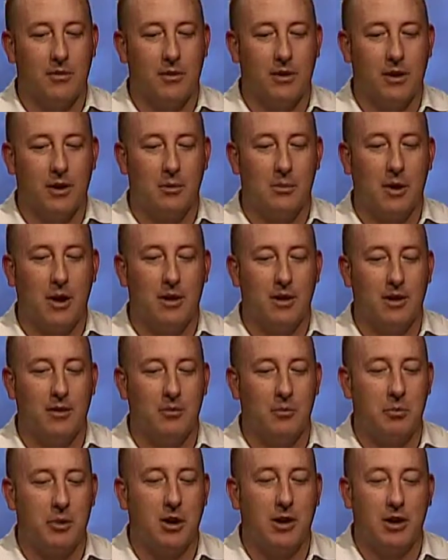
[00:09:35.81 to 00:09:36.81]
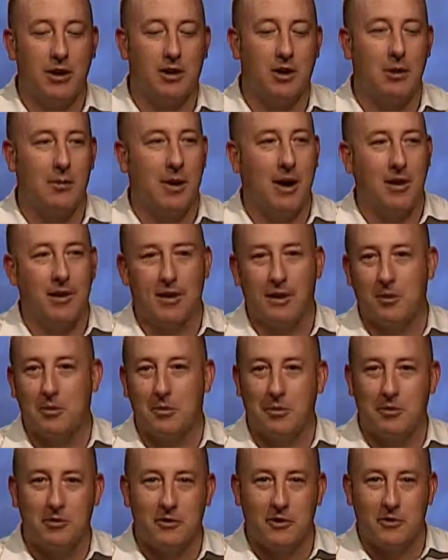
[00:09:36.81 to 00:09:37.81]
you think about if beer had come out and it
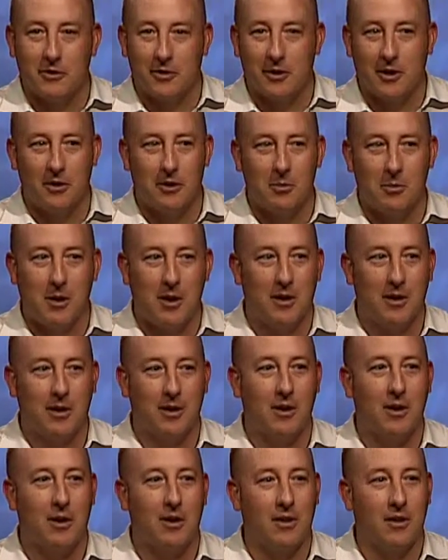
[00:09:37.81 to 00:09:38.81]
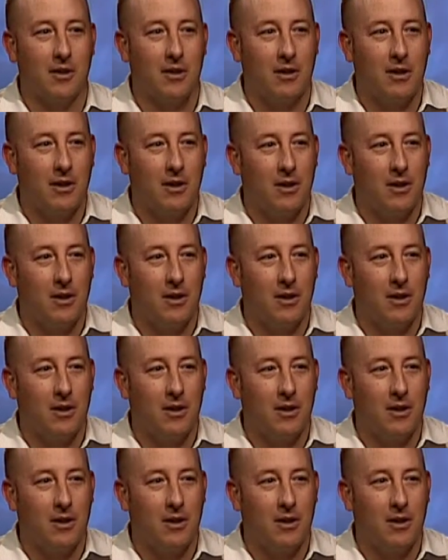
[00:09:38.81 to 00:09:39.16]
was just another American lager,